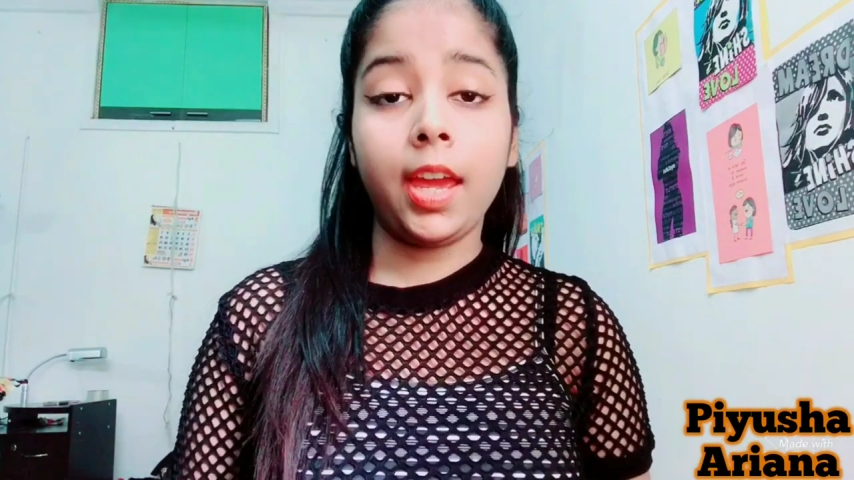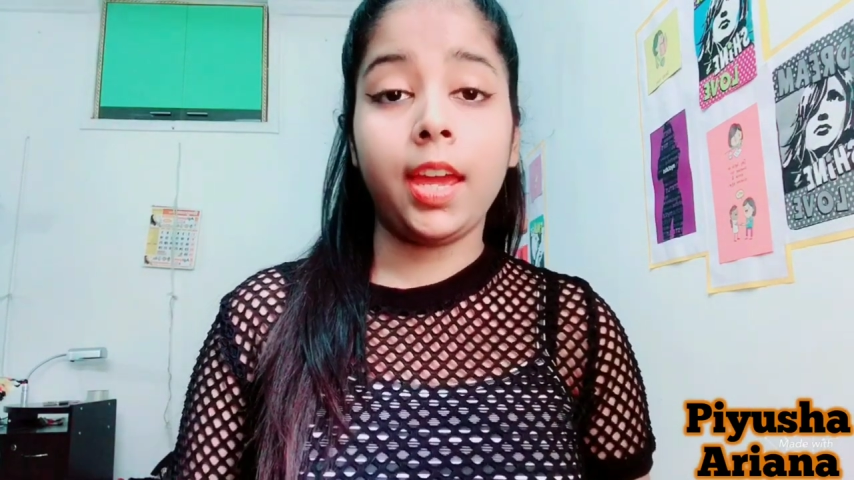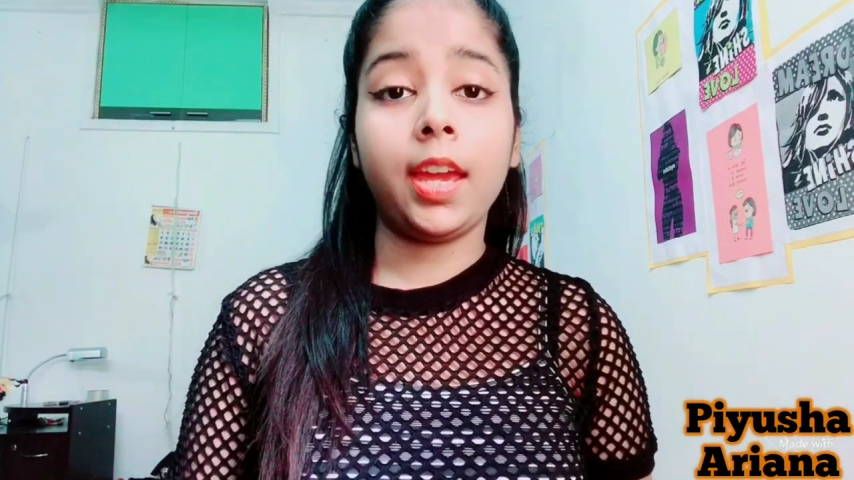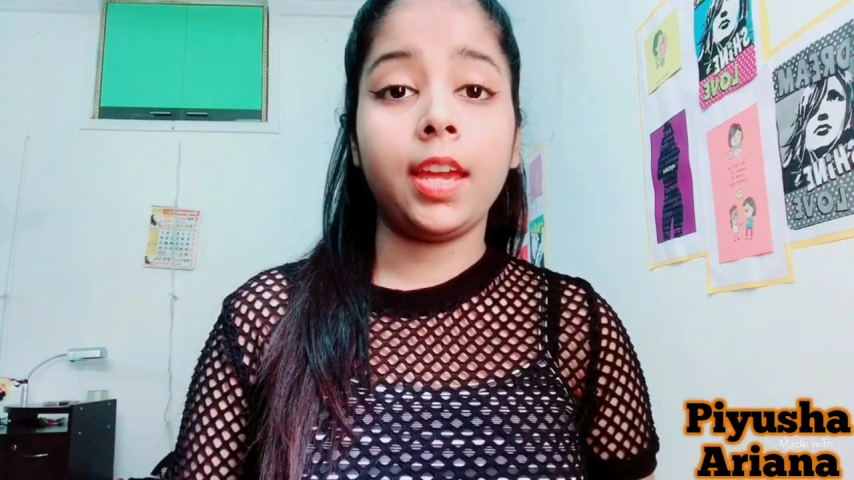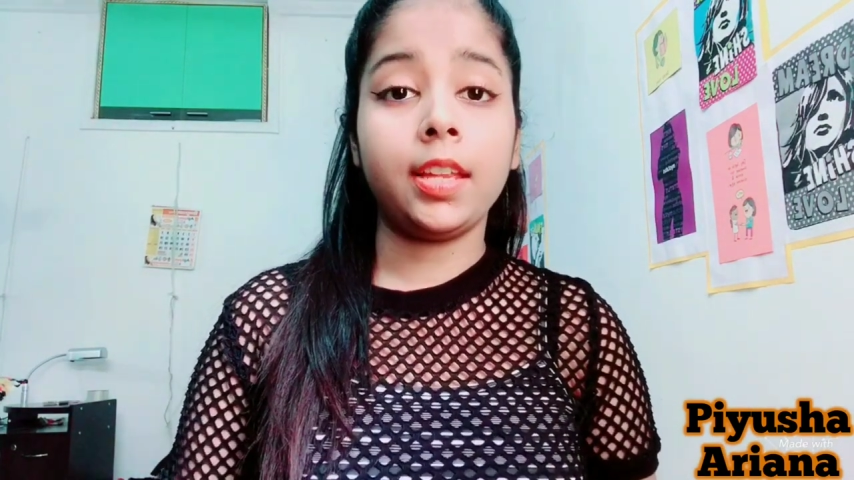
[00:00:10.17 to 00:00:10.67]

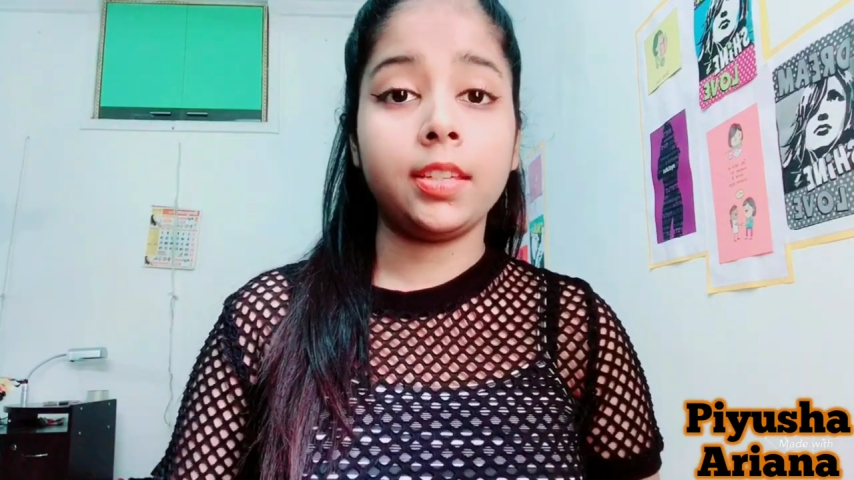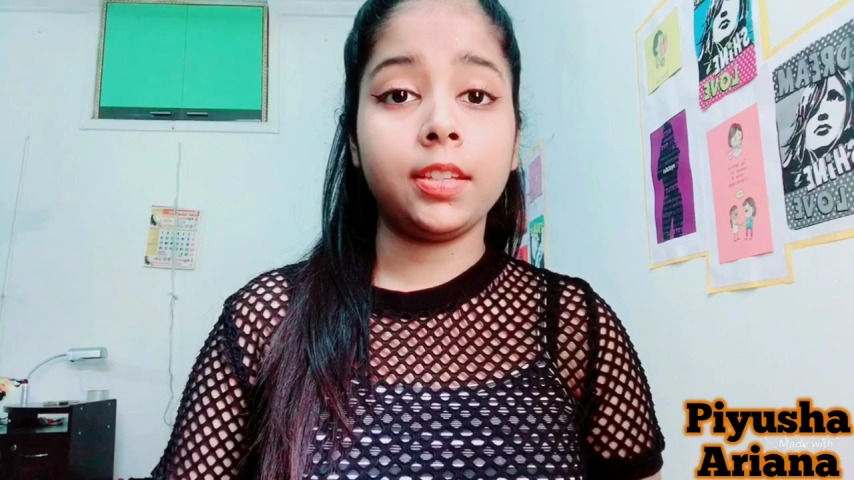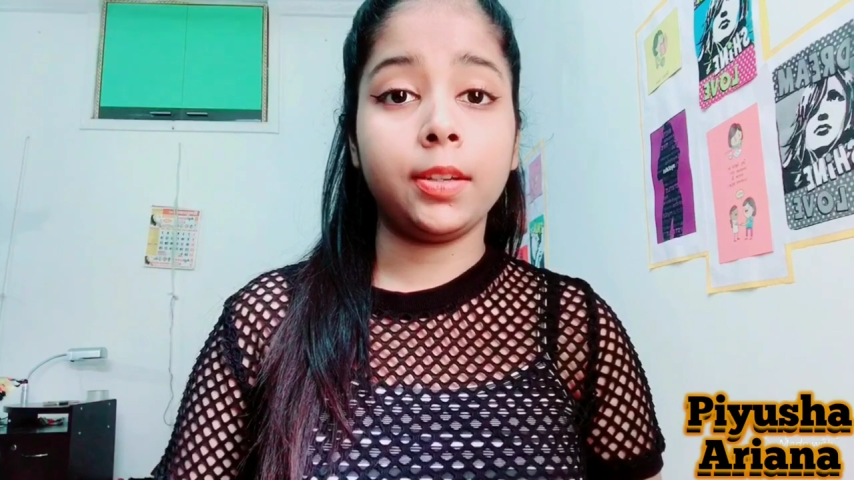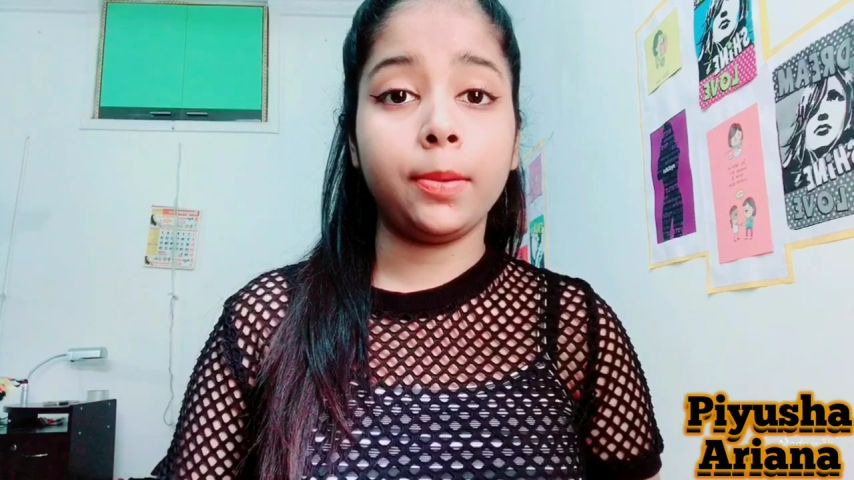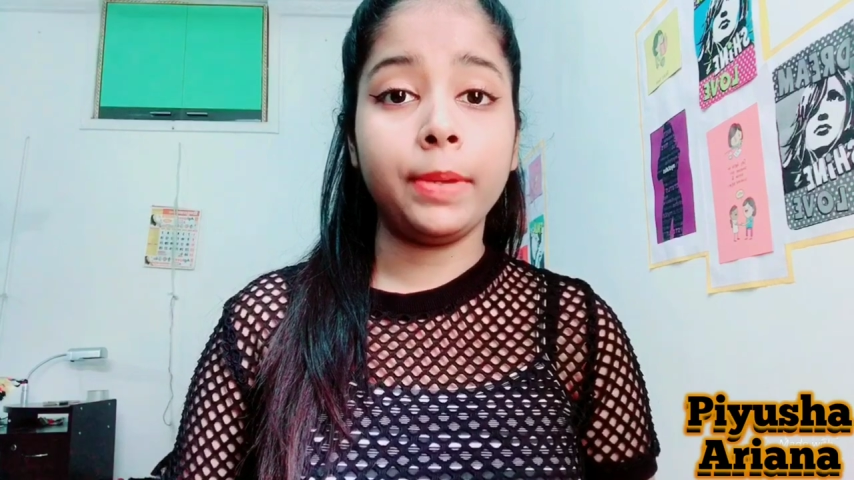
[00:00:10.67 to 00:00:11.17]
and
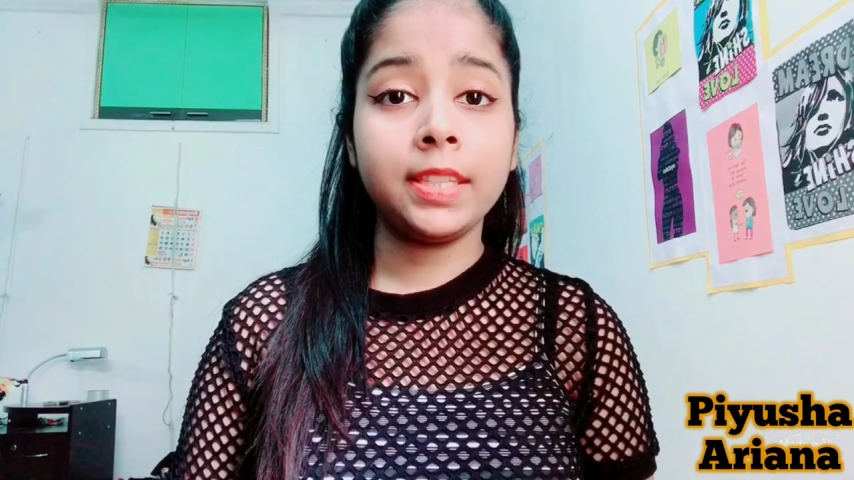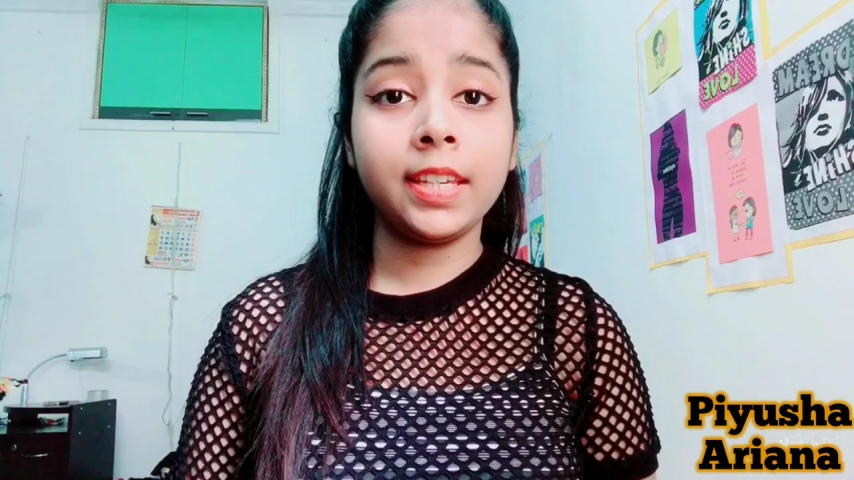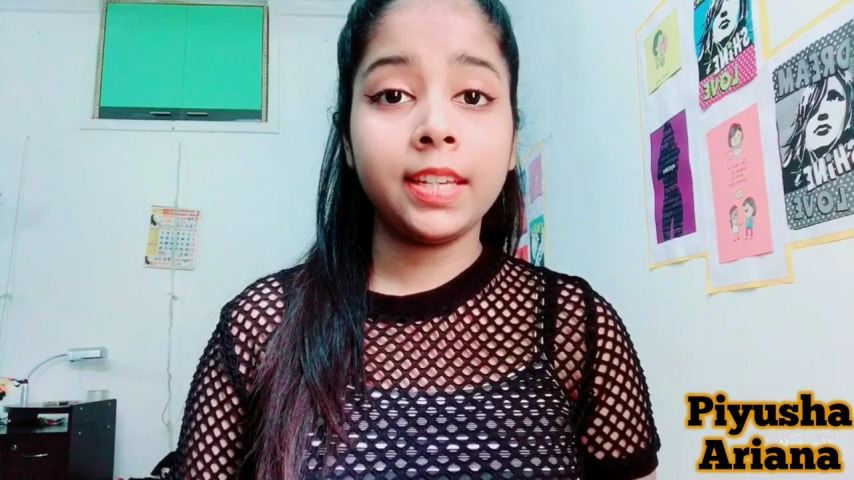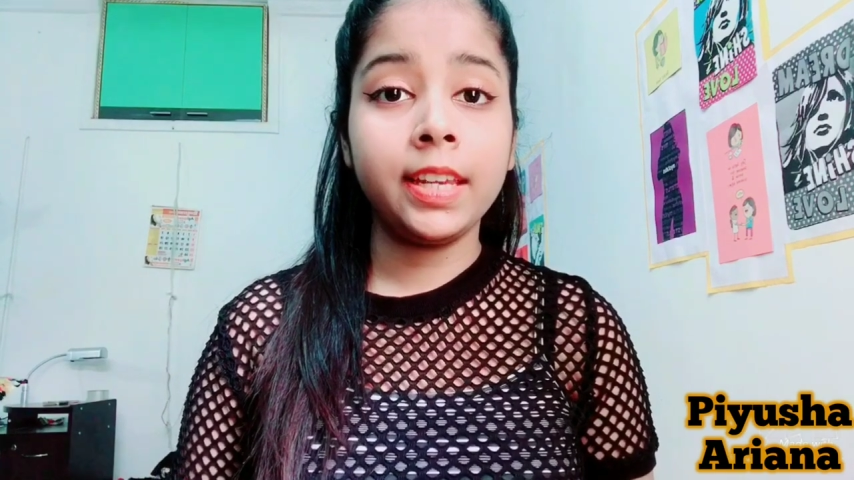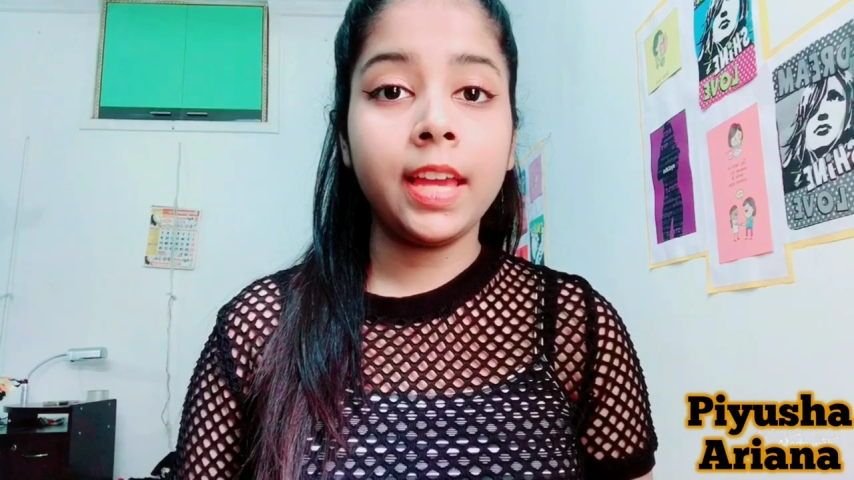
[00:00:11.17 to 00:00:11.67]
uh,
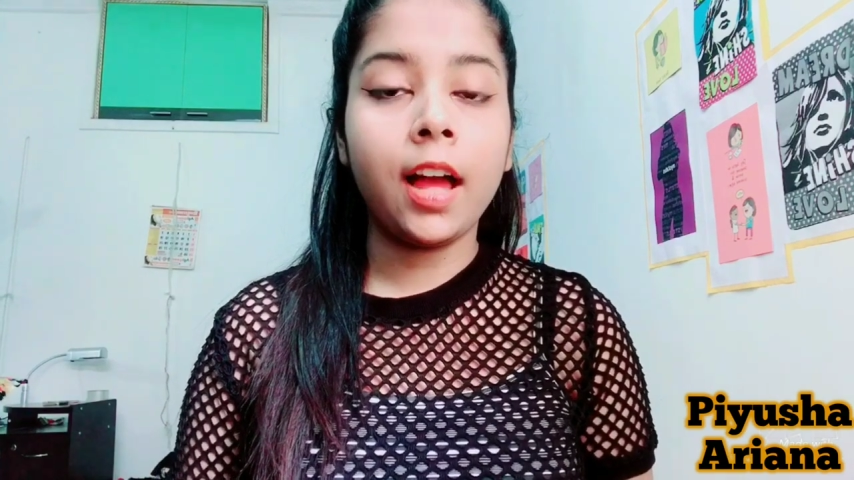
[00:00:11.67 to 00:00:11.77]
basically